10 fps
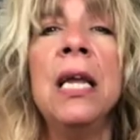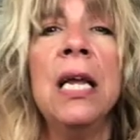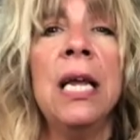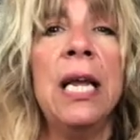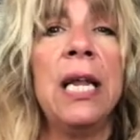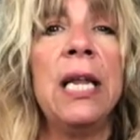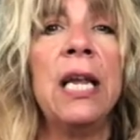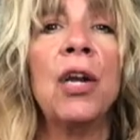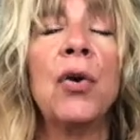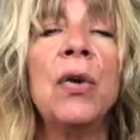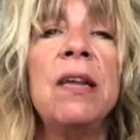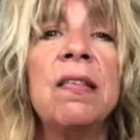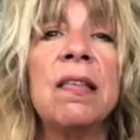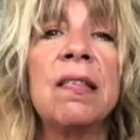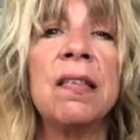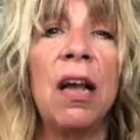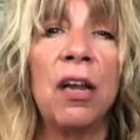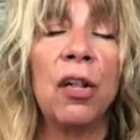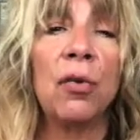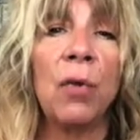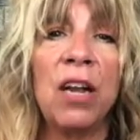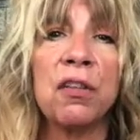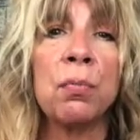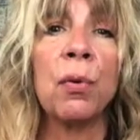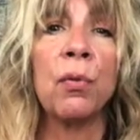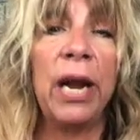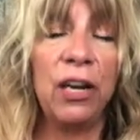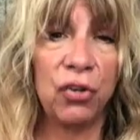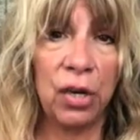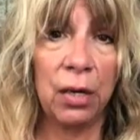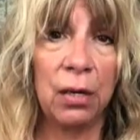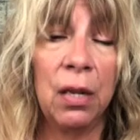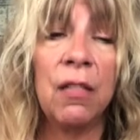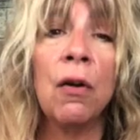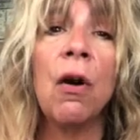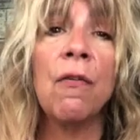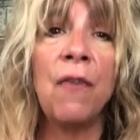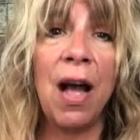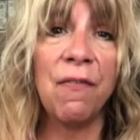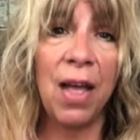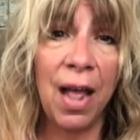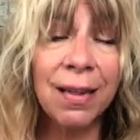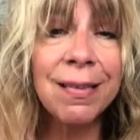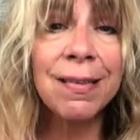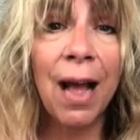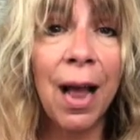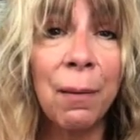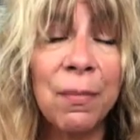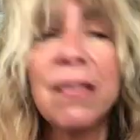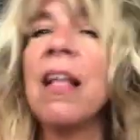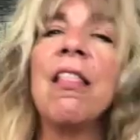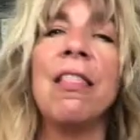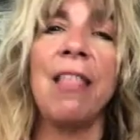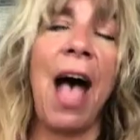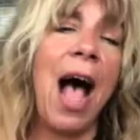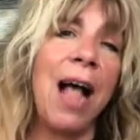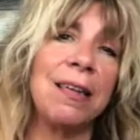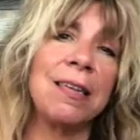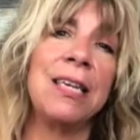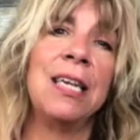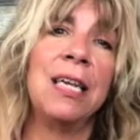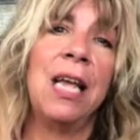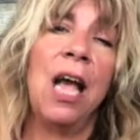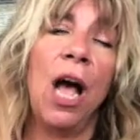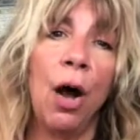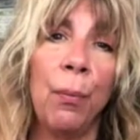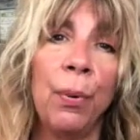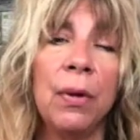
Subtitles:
It increases cellular respiration. There are 5 enzymes that help